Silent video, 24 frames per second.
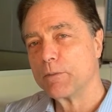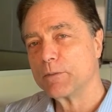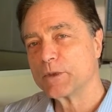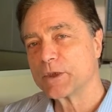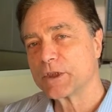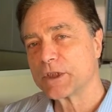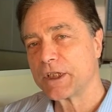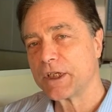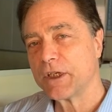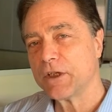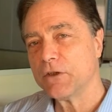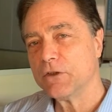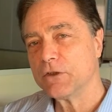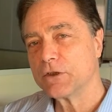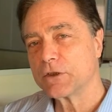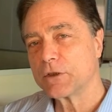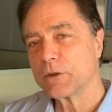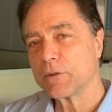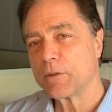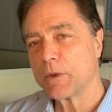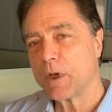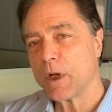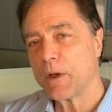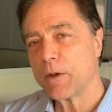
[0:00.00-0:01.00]
Skills
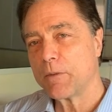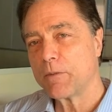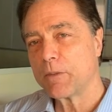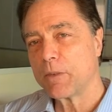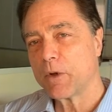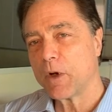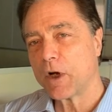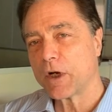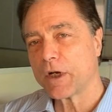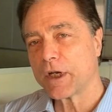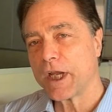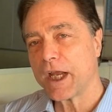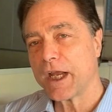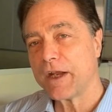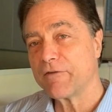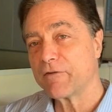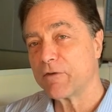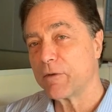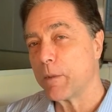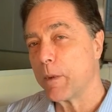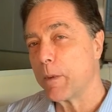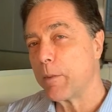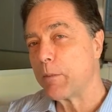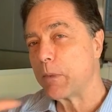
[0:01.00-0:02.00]
are gained
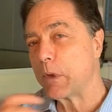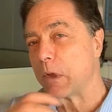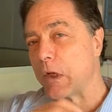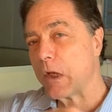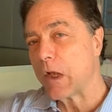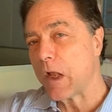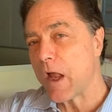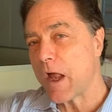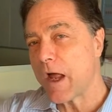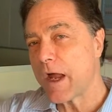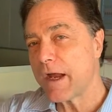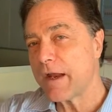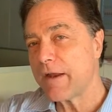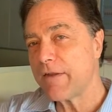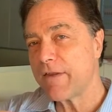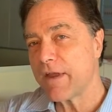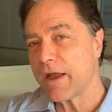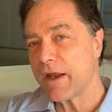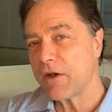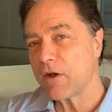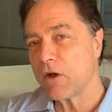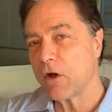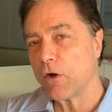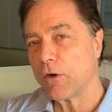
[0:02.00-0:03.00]
from applying
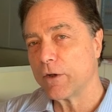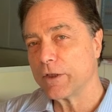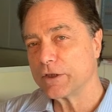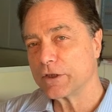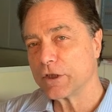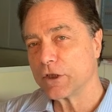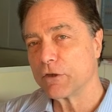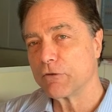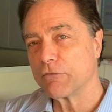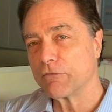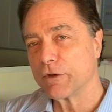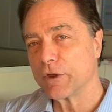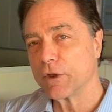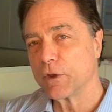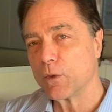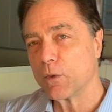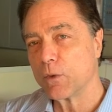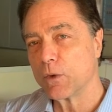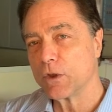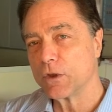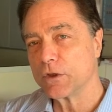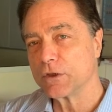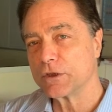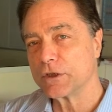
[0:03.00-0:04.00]
that knowledge in a real
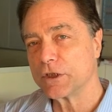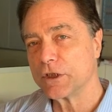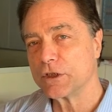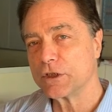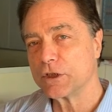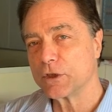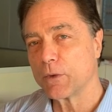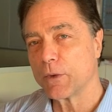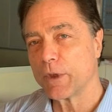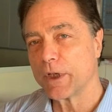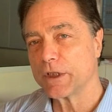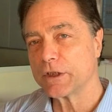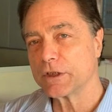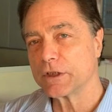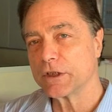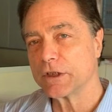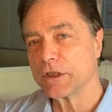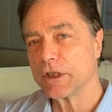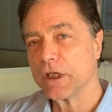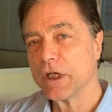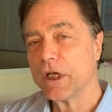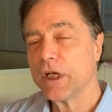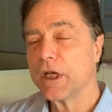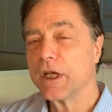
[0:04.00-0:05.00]
world situation.
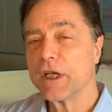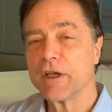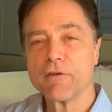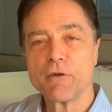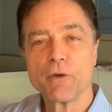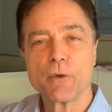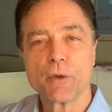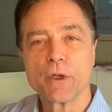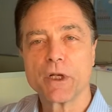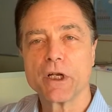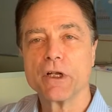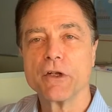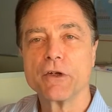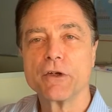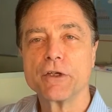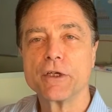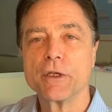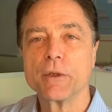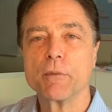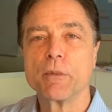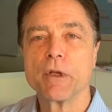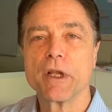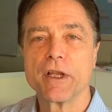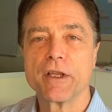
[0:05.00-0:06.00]
If you were going to learn
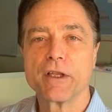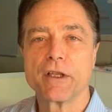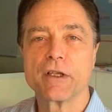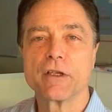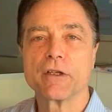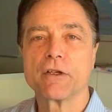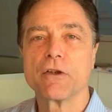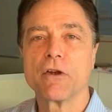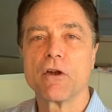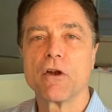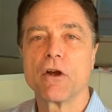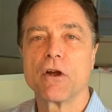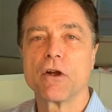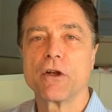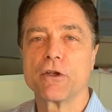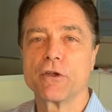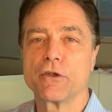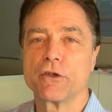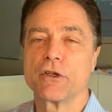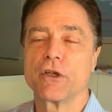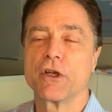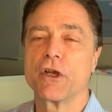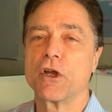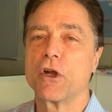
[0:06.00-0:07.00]
to play the guitar, you
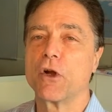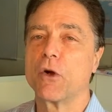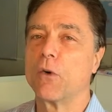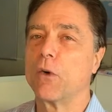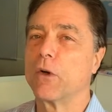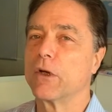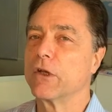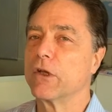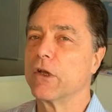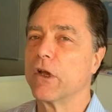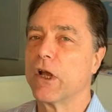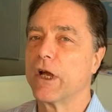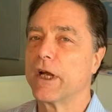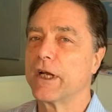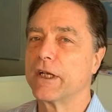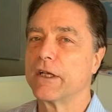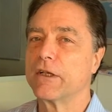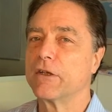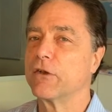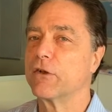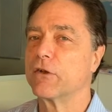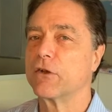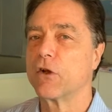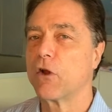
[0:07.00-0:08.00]
can go online
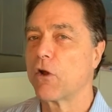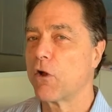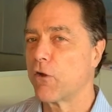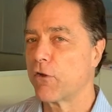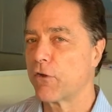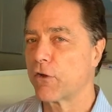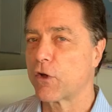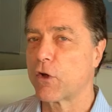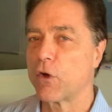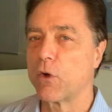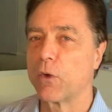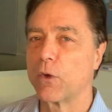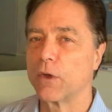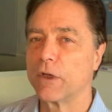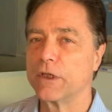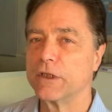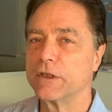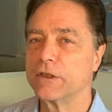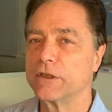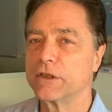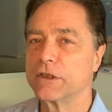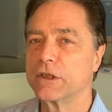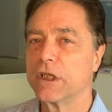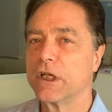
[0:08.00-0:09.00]
and learn all the
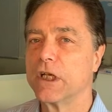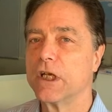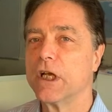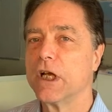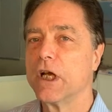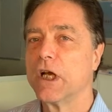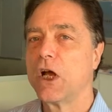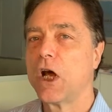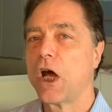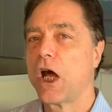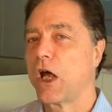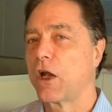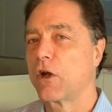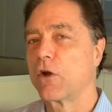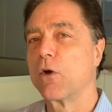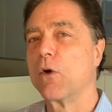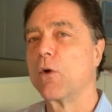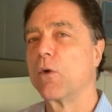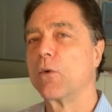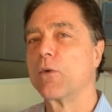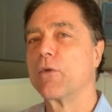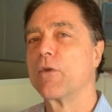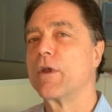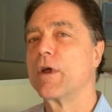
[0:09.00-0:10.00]
chords, how to
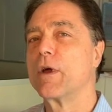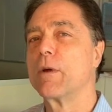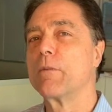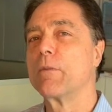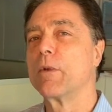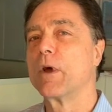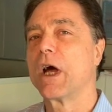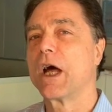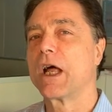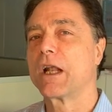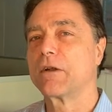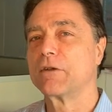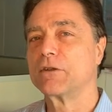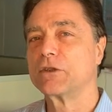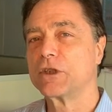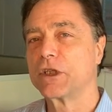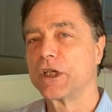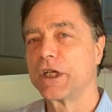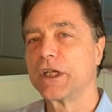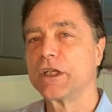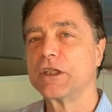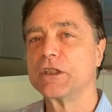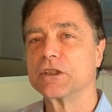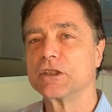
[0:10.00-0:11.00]
hold them, how to
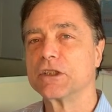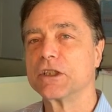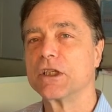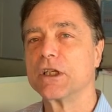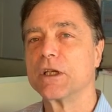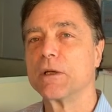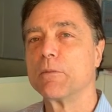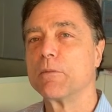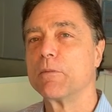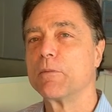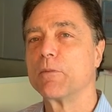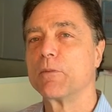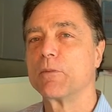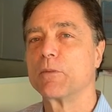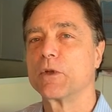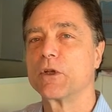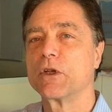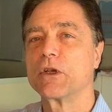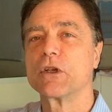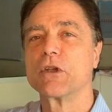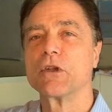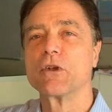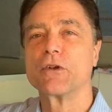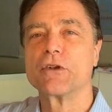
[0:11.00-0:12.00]
change them. You
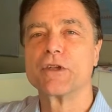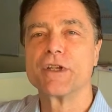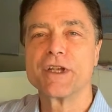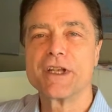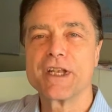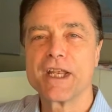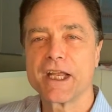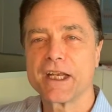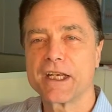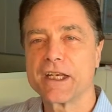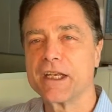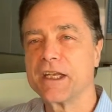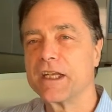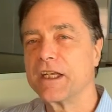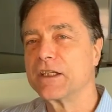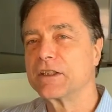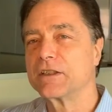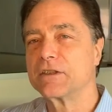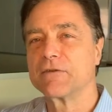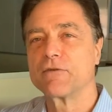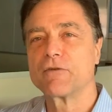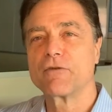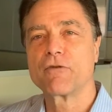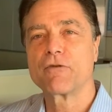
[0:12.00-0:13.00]
could learn the
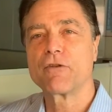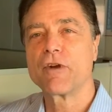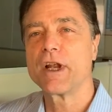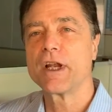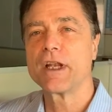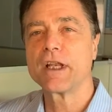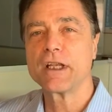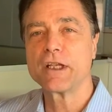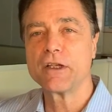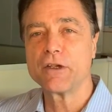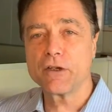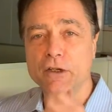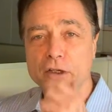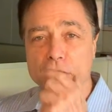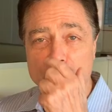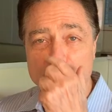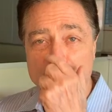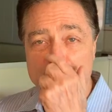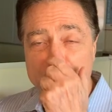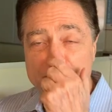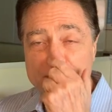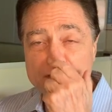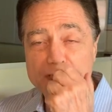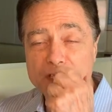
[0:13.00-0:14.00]
techniques of fretting. You could
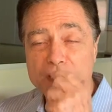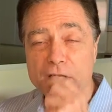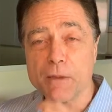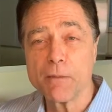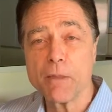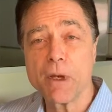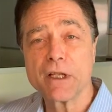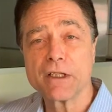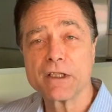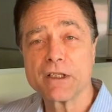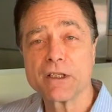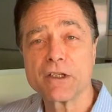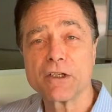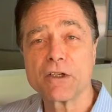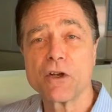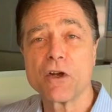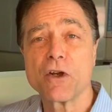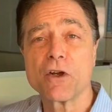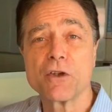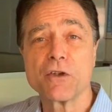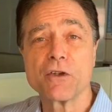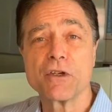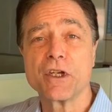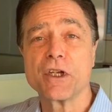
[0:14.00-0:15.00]
learn everything about the
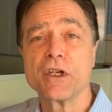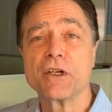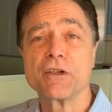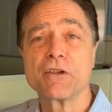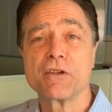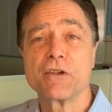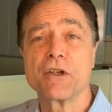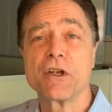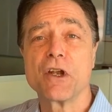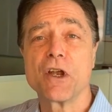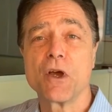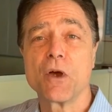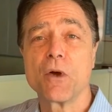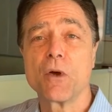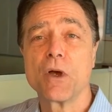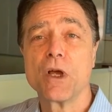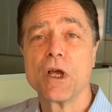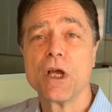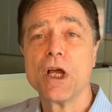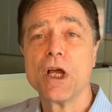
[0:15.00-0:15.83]
guitar you needed to know.